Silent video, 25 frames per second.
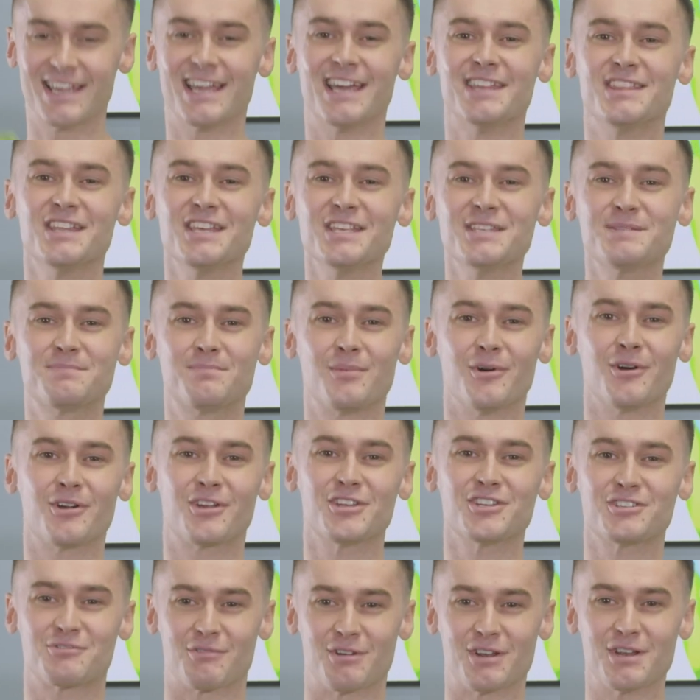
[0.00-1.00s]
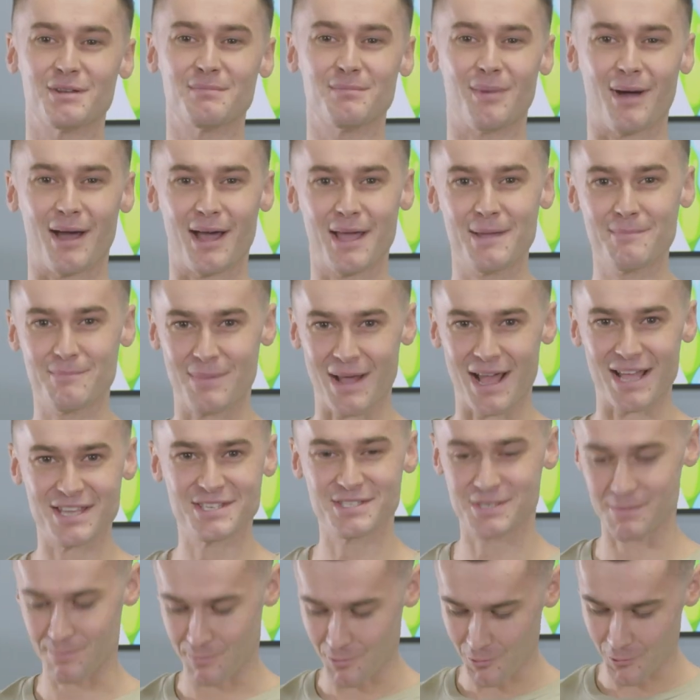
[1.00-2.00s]
And this book is written by
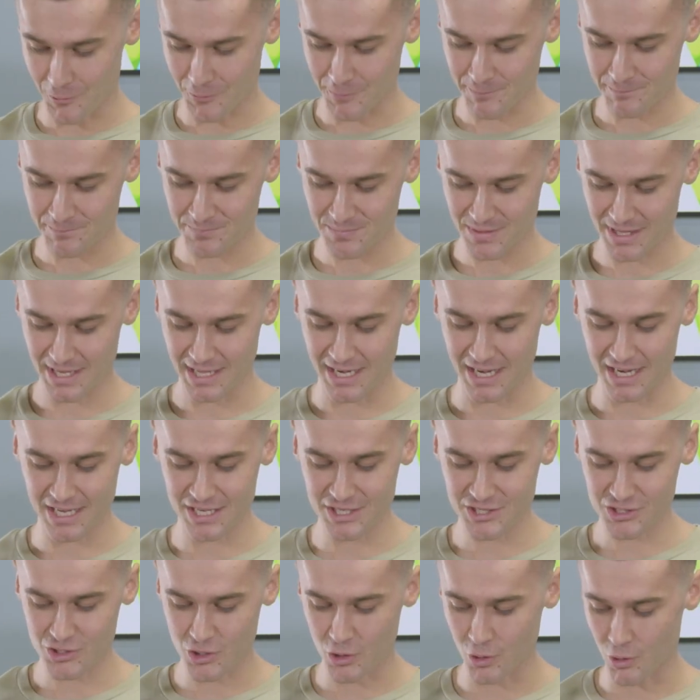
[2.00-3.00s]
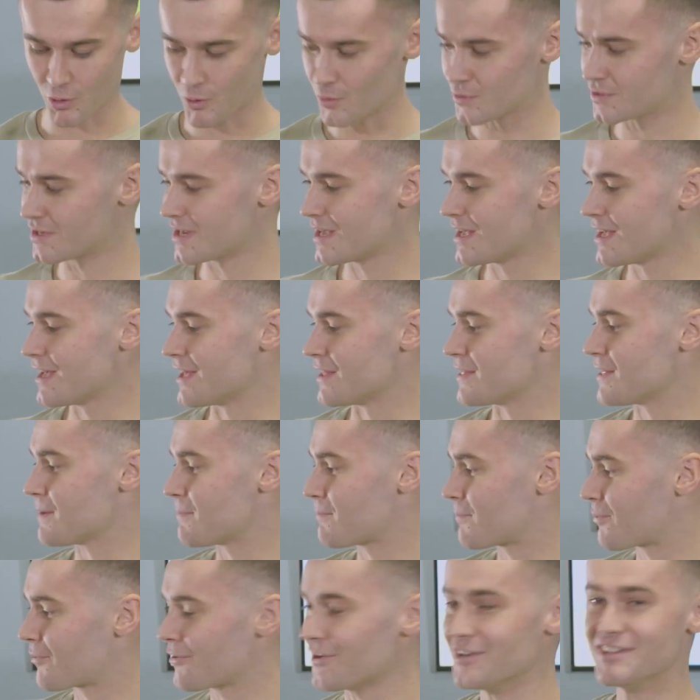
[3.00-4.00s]
Pastor Paul, and it is called The
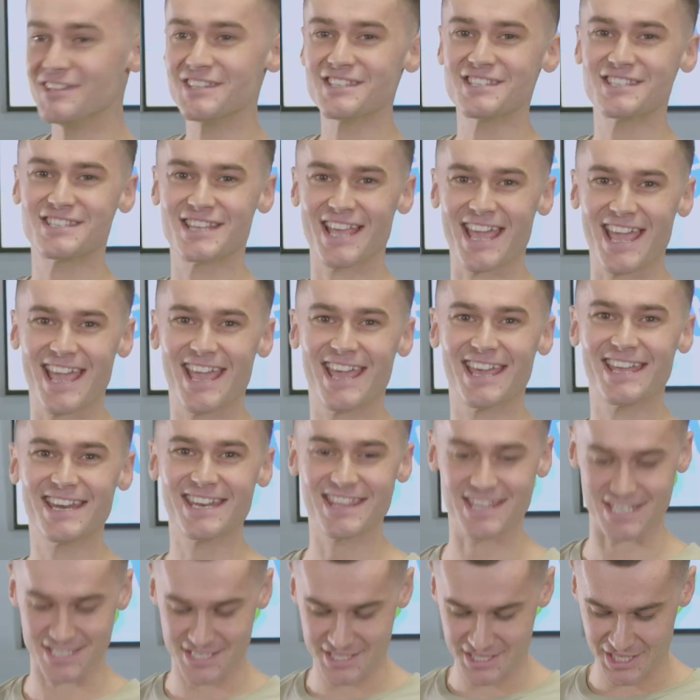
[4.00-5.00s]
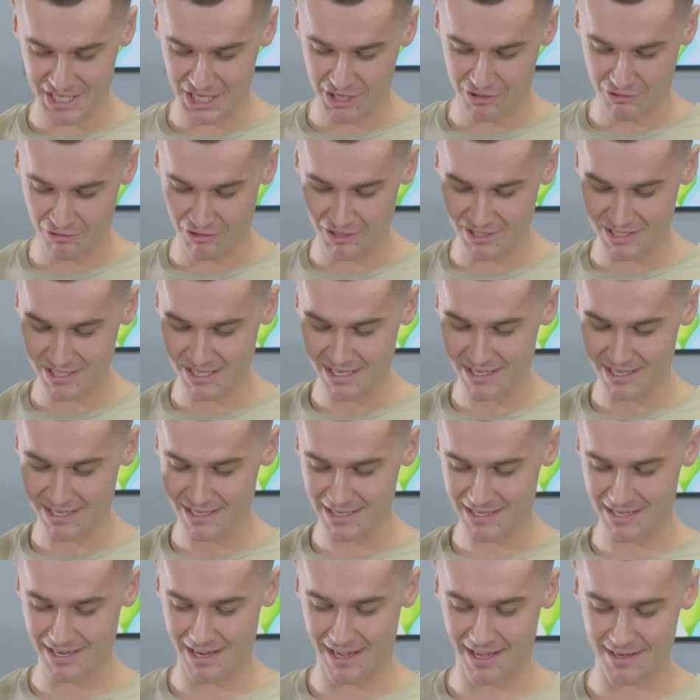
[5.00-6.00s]
Prince and the Secret
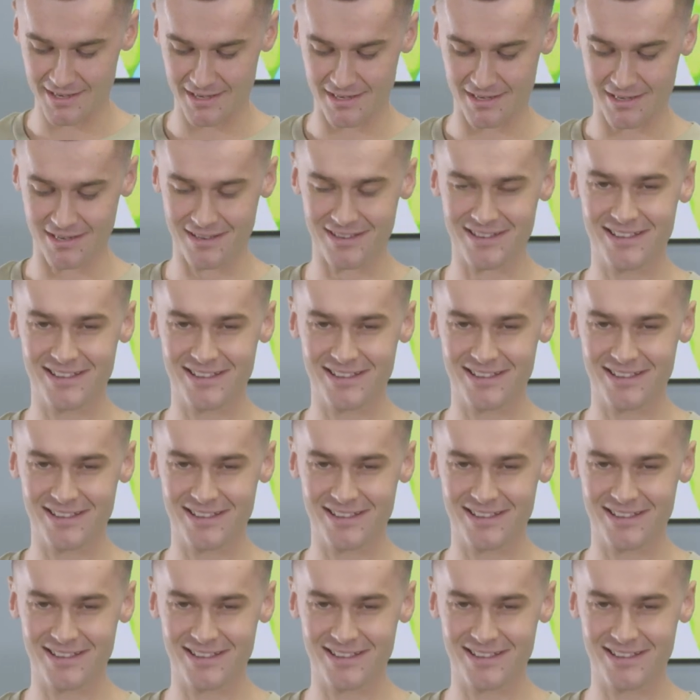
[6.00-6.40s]
Garden.